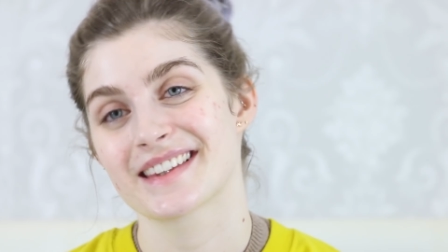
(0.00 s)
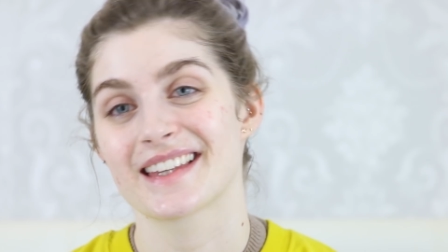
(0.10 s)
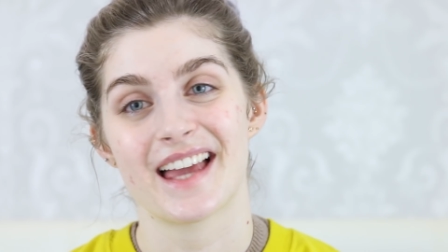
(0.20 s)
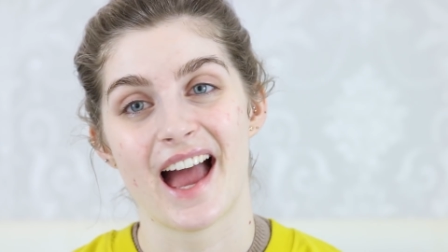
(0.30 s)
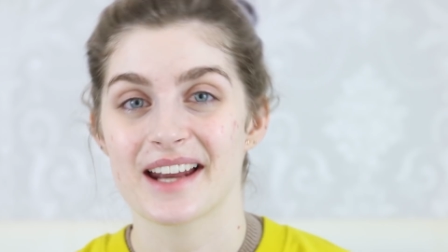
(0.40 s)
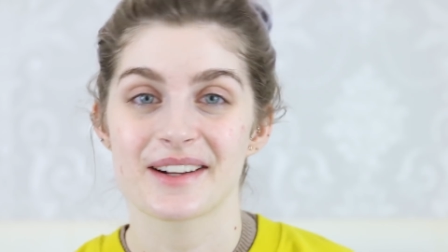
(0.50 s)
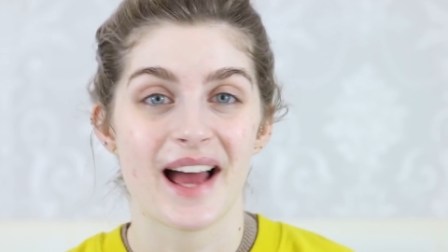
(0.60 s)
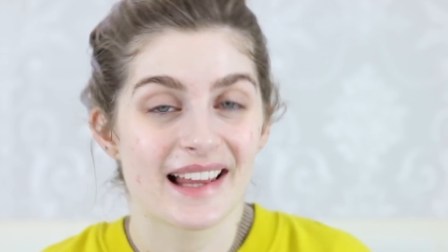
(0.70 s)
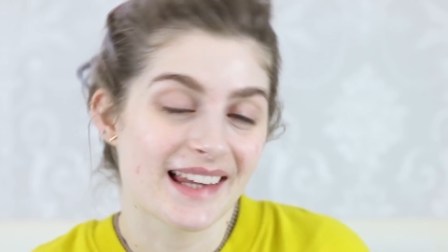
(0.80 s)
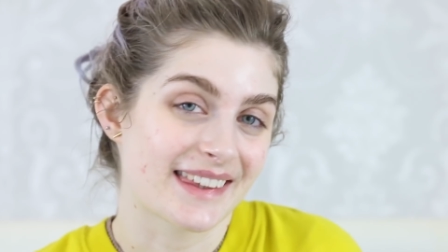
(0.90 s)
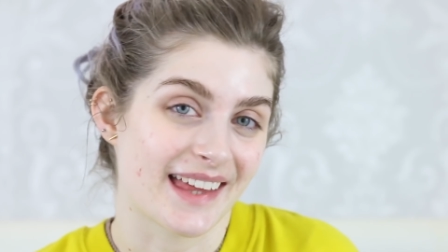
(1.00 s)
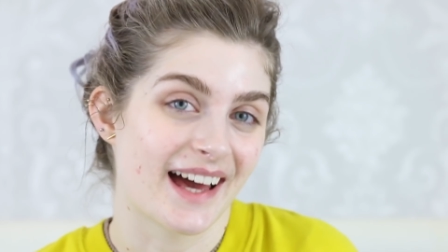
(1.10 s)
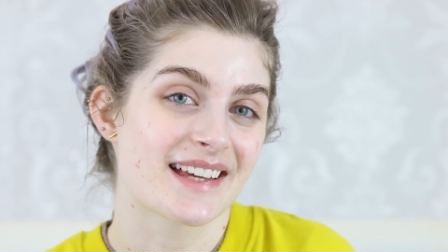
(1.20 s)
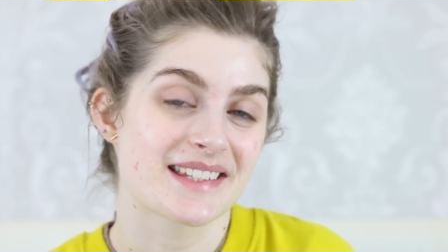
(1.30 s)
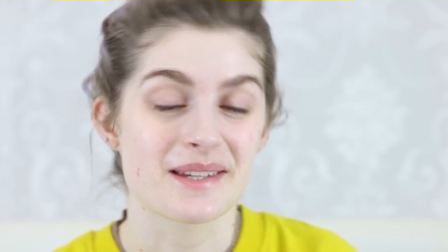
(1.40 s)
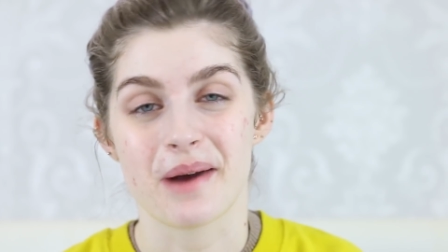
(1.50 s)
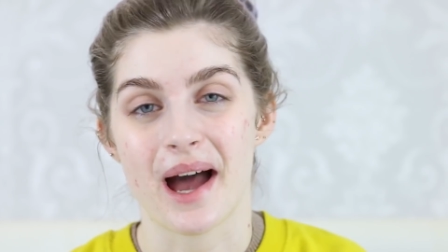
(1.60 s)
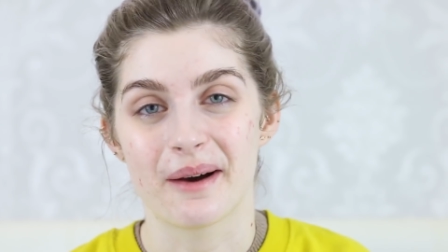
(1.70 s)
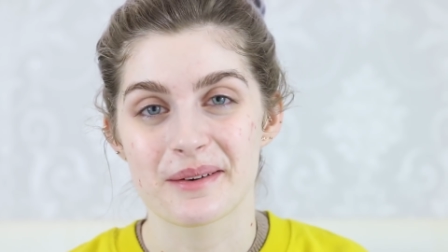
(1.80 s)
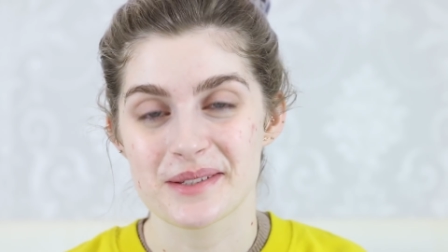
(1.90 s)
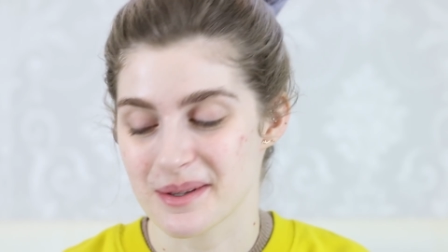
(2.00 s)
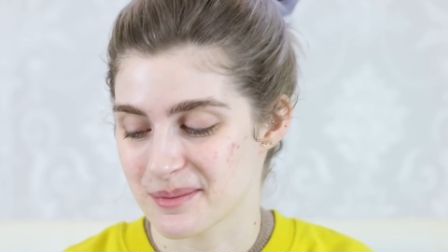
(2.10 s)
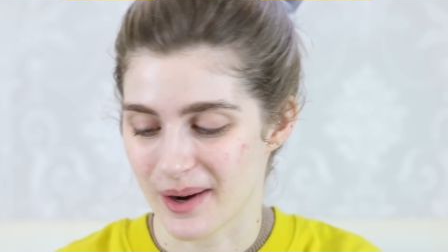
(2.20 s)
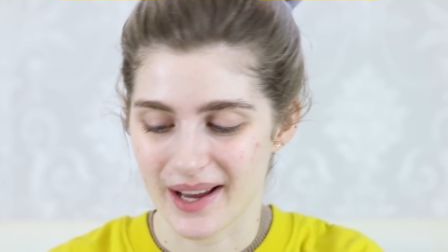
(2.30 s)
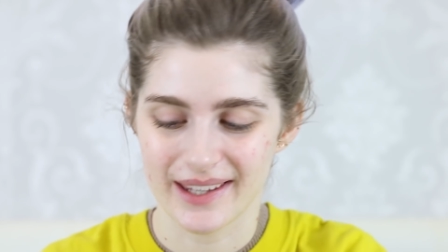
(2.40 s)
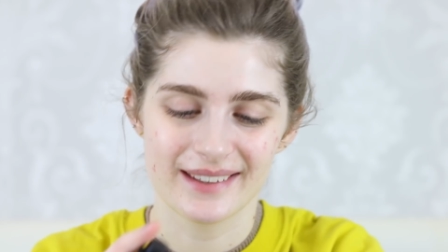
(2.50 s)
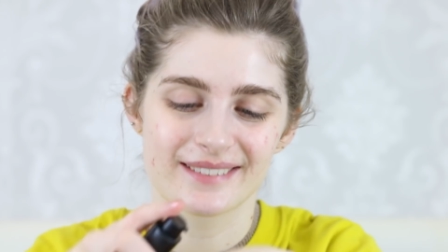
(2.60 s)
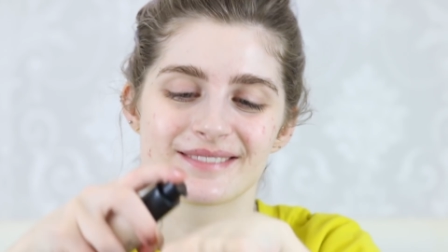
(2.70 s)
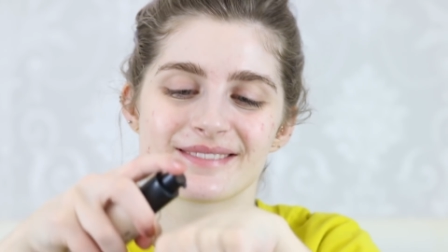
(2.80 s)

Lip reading: But I like that somehow, some way.